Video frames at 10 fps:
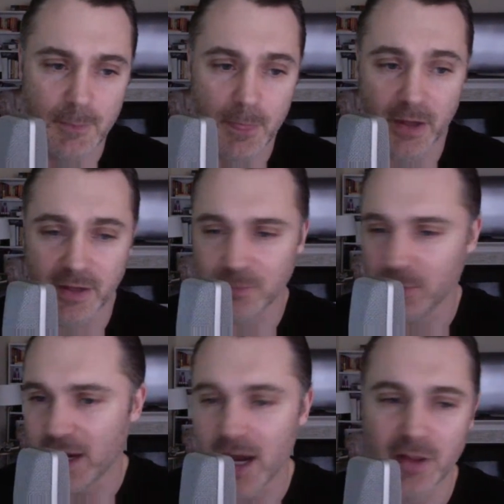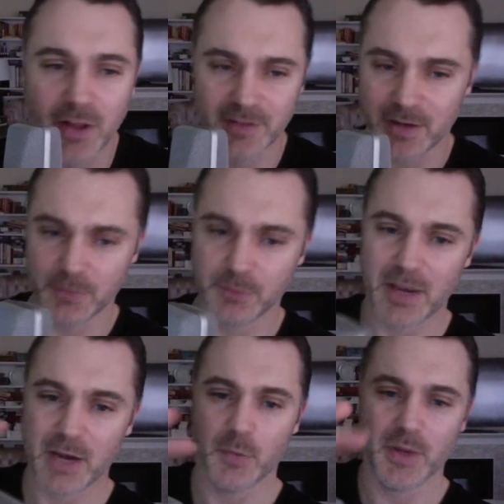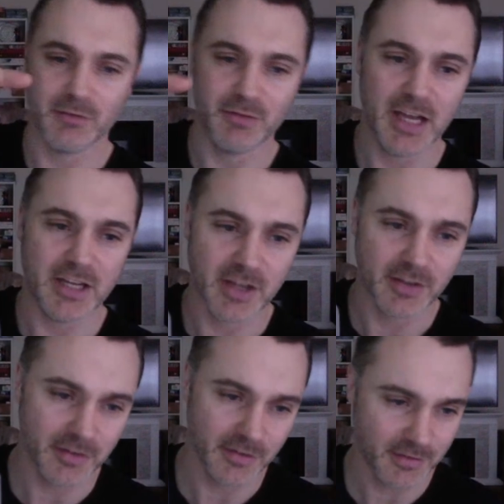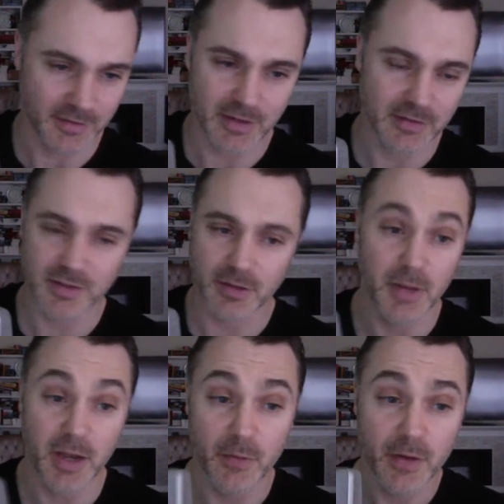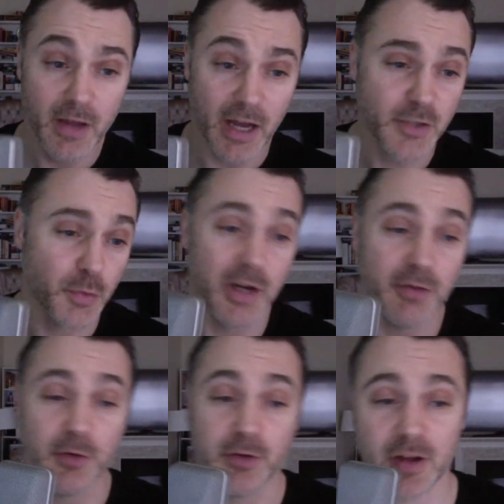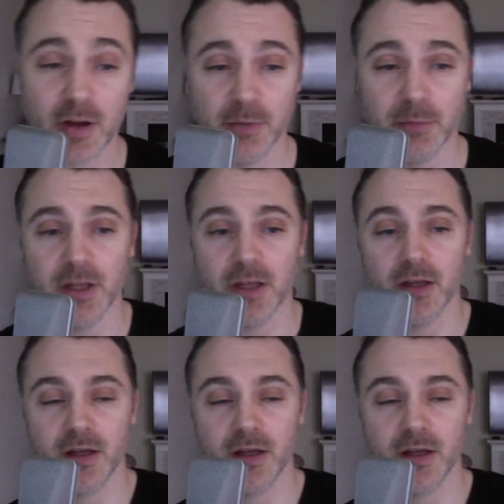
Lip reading: Like my highlight tape. This is back when we had VHSs and you had to send them out. I just waited for it to come to me.